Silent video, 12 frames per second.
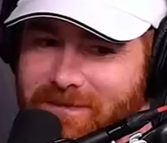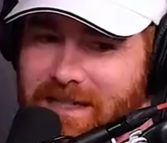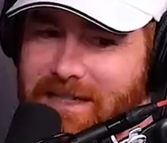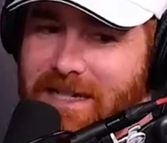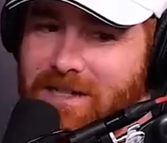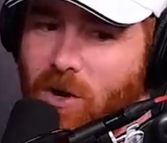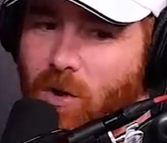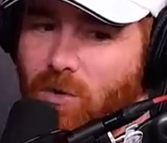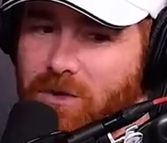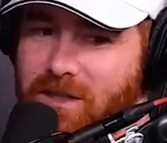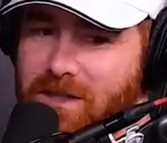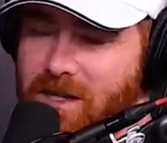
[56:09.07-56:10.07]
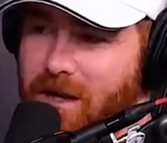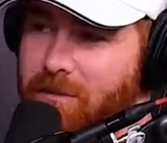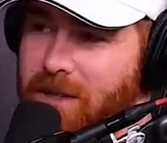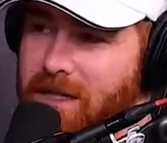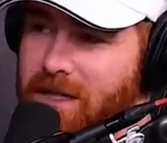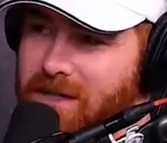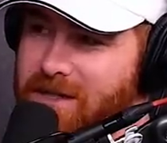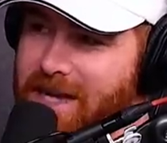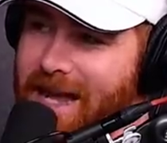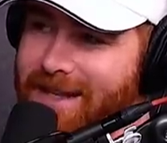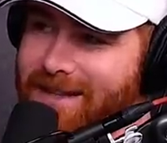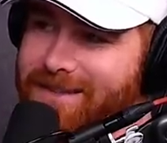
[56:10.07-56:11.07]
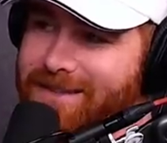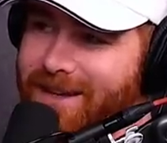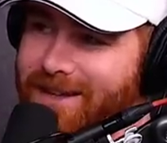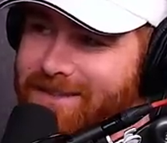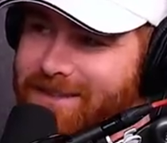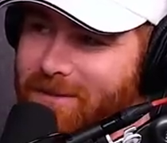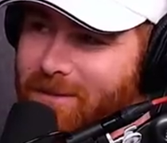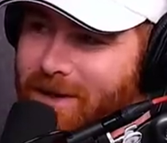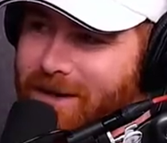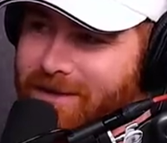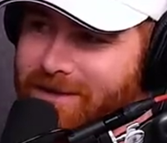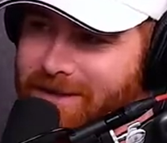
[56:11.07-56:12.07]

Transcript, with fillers: Because that's old and sunbeaten. It sat in the oh, okay. sun somewhere.